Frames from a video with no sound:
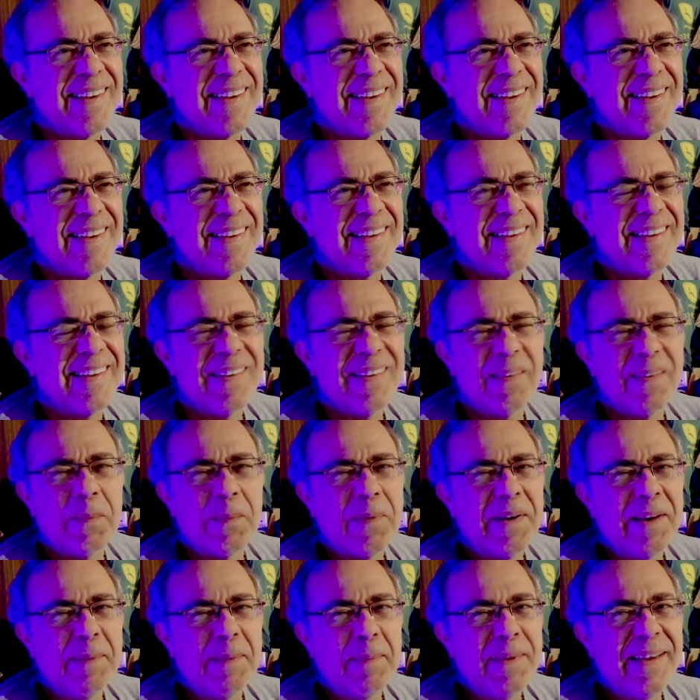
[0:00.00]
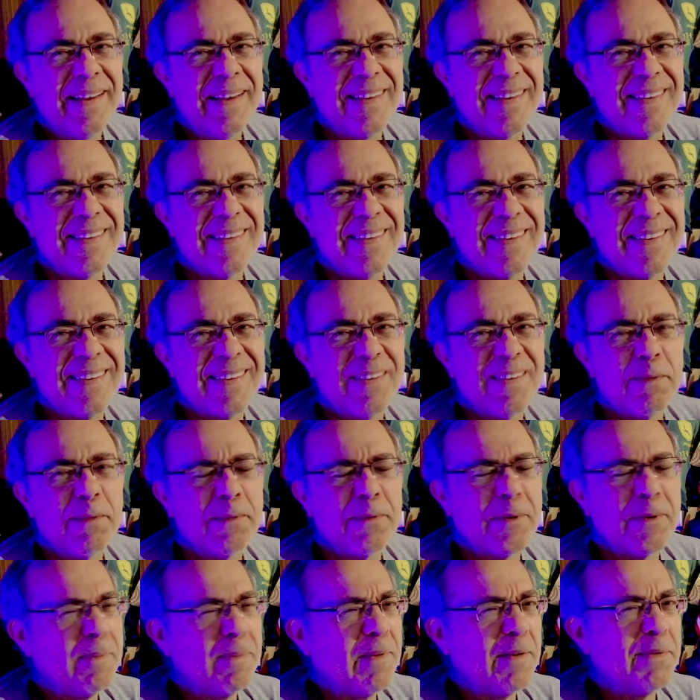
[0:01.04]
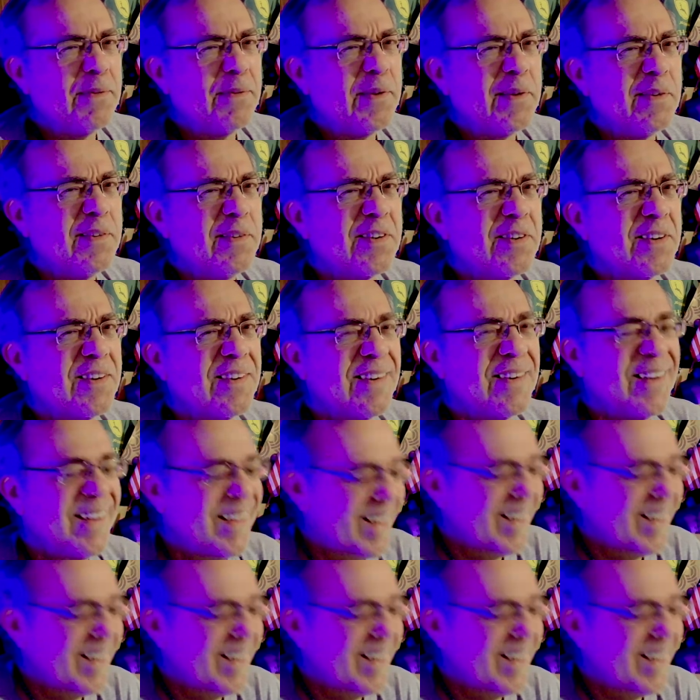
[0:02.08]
like, what do you mean from the future?